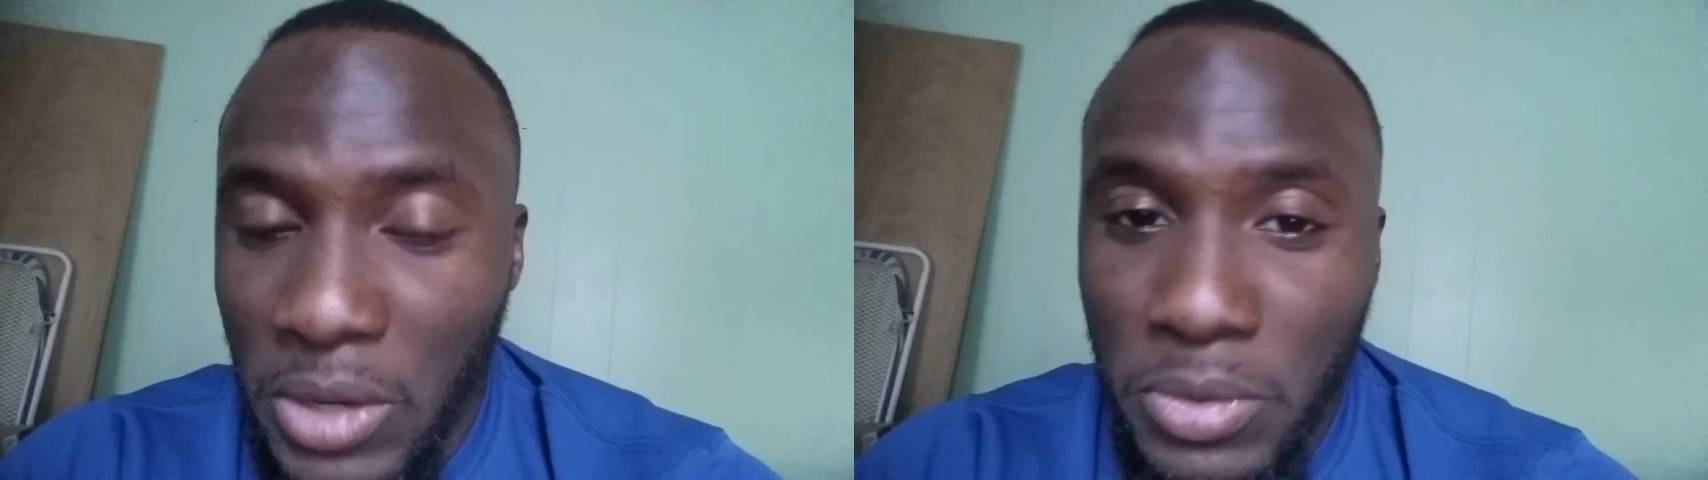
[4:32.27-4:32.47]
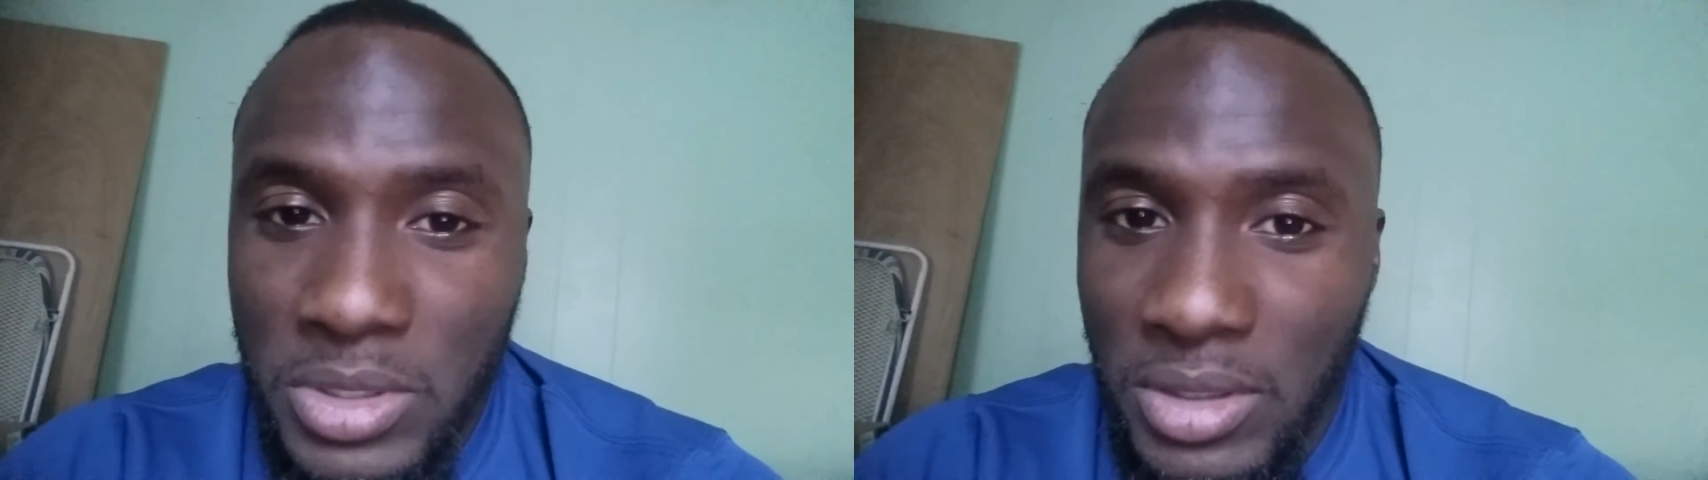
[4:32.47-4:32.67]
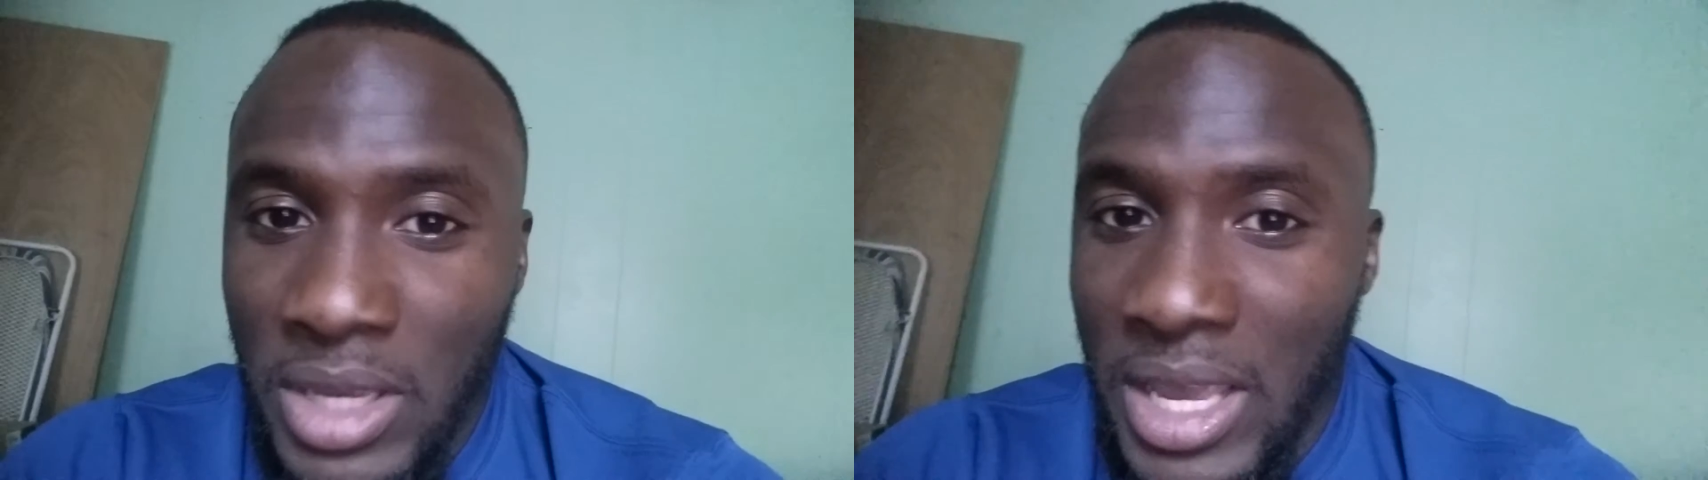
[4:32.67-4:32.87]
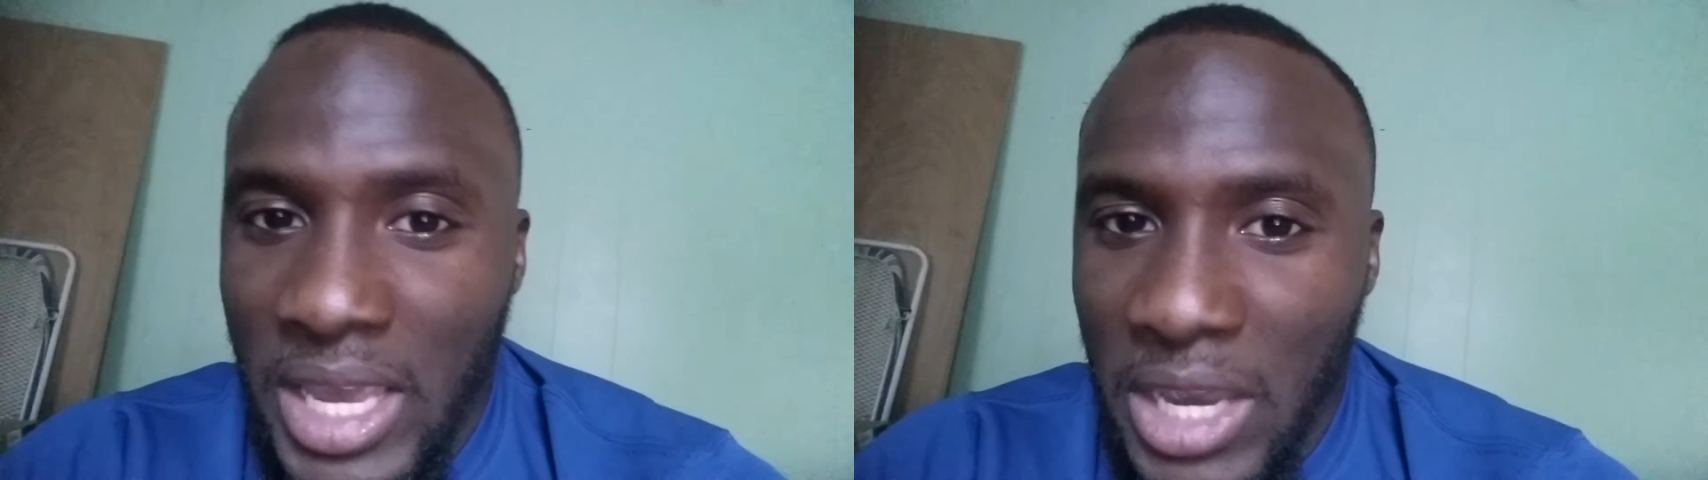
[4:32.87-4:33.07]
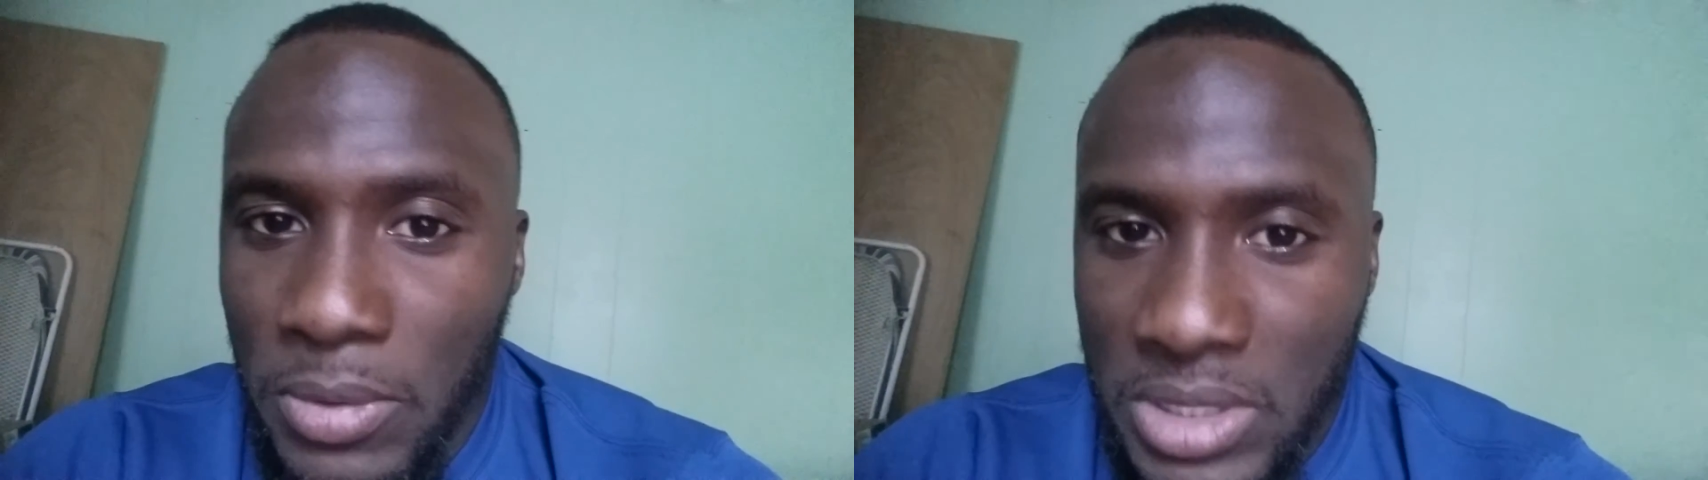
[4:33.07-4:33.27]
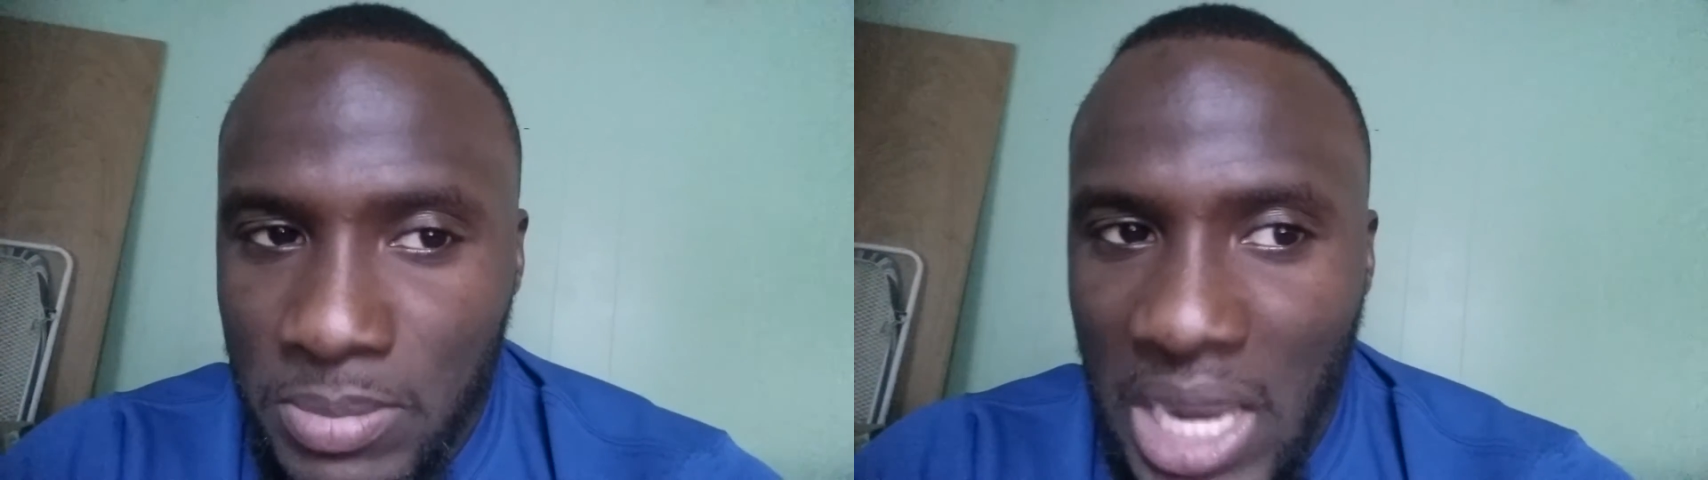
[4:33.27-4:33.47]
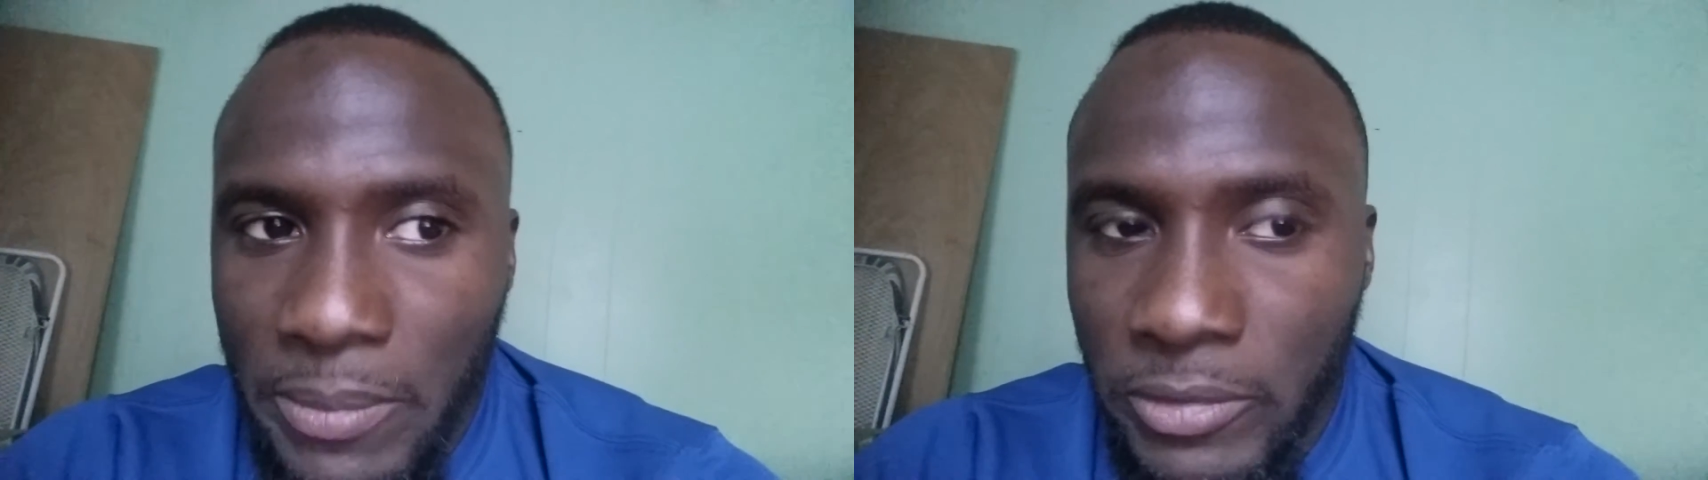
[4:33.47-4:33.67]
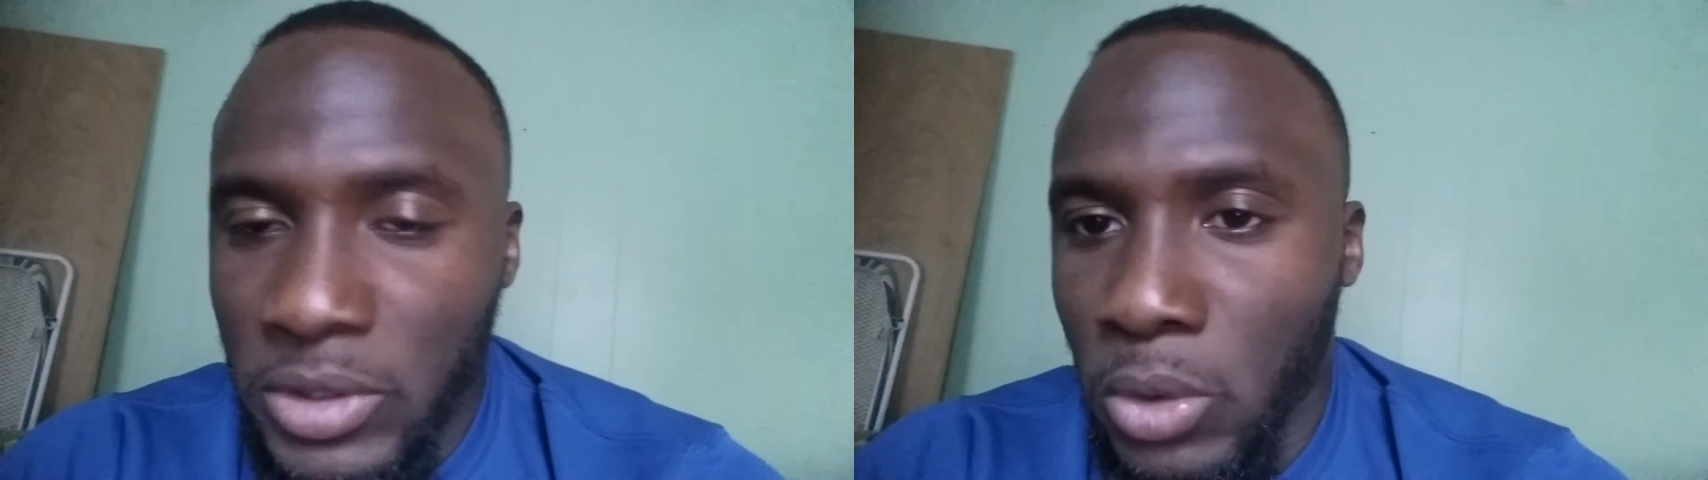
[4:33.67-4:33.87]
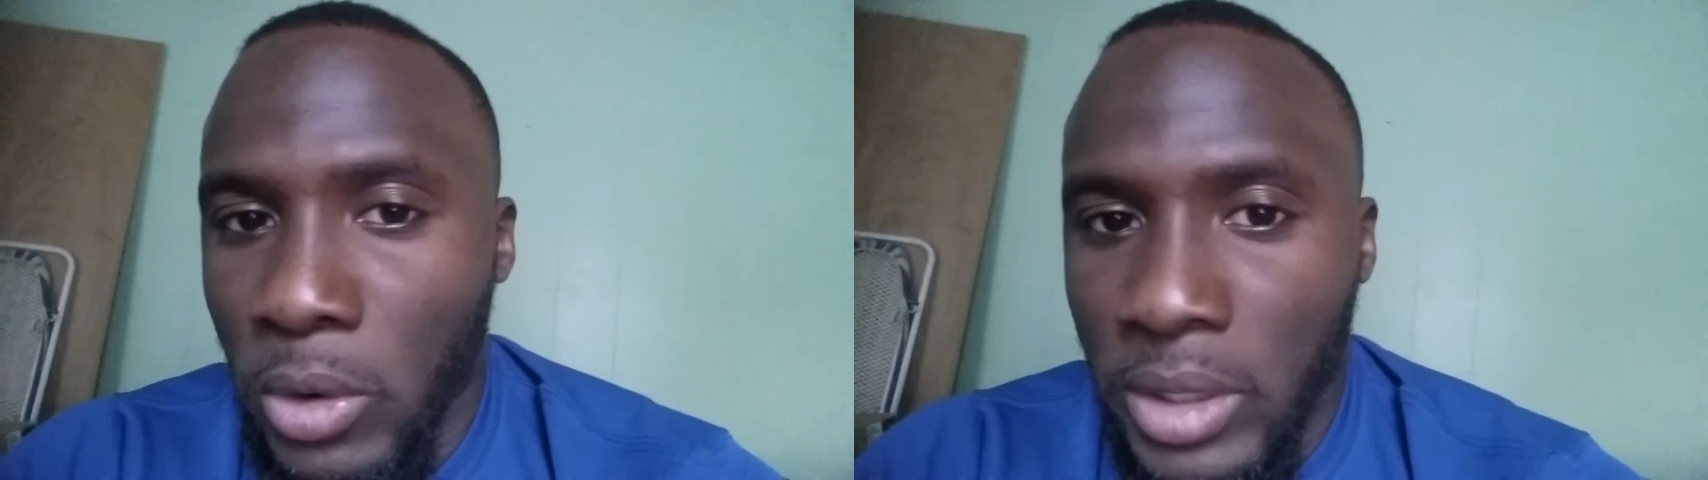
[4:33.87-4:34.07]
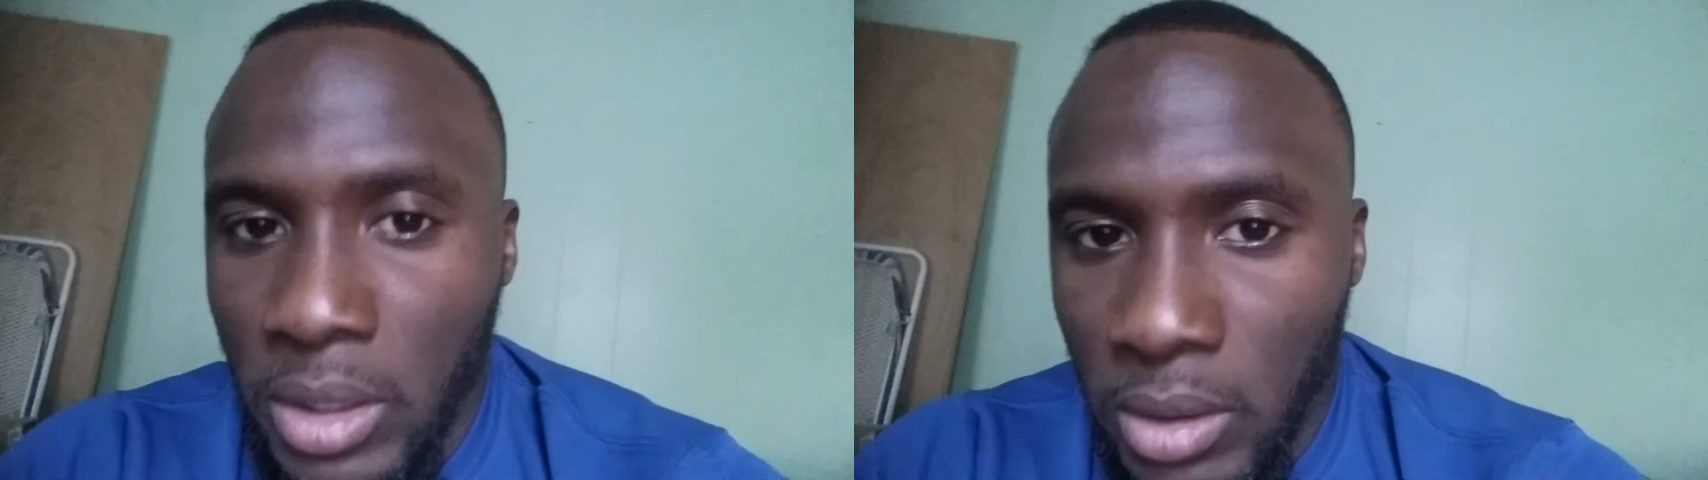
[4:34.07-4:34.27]
he was some type of
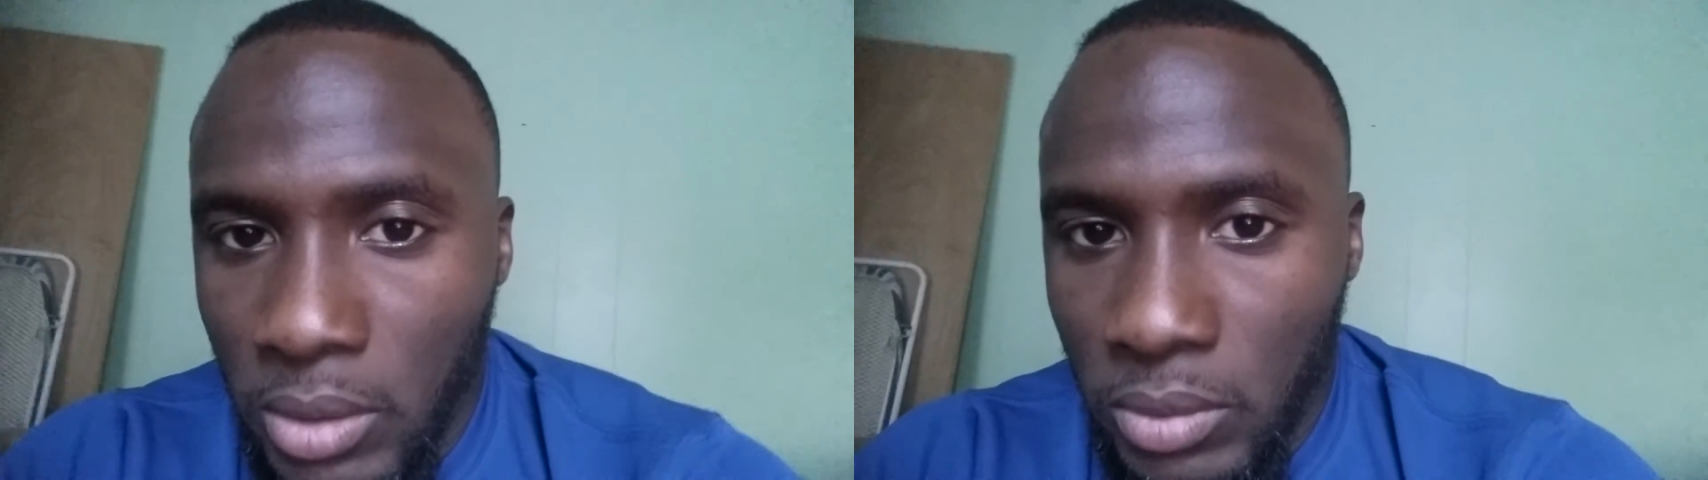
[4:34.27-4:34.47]
authority.